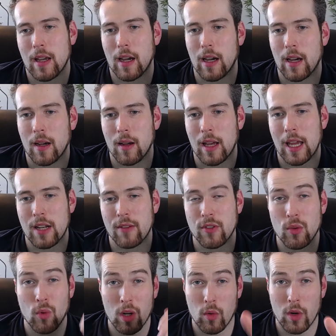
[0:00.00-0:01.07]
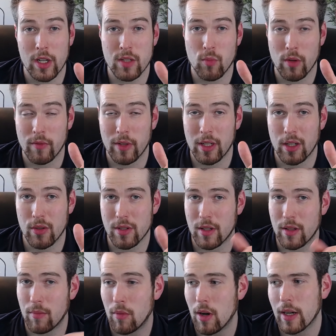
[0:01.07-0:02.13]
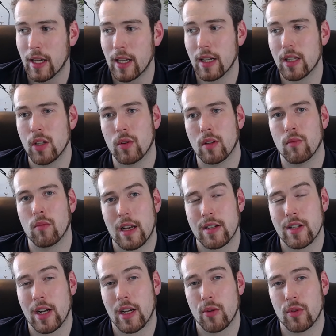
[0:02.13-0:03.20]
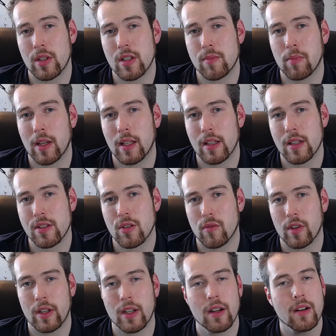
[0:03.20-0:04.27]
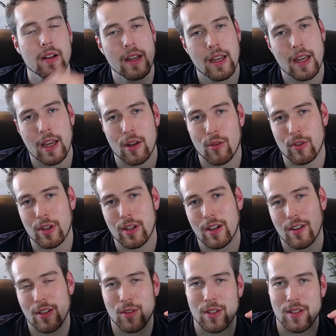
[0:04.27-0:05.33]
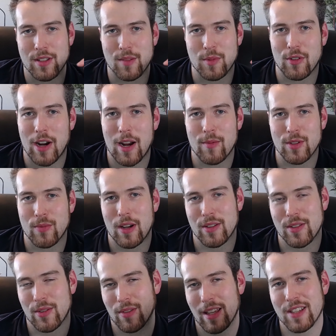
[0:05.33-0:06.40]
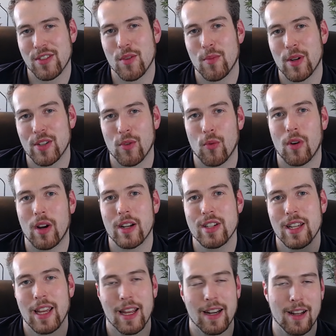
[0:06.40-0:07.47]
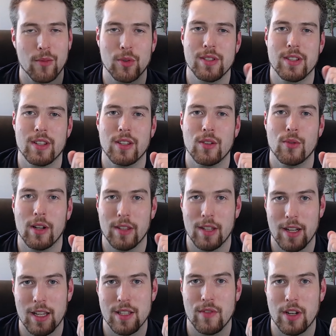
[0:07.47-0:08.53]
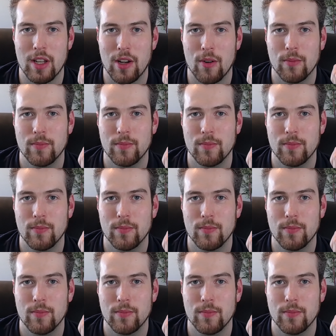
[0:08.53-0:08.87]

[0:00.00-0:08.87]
And if you want to watch more videos on the market, you can check out this playlist over here, and over here you can subscribe as well. So thanks so much for watching, and I will see you on the next video.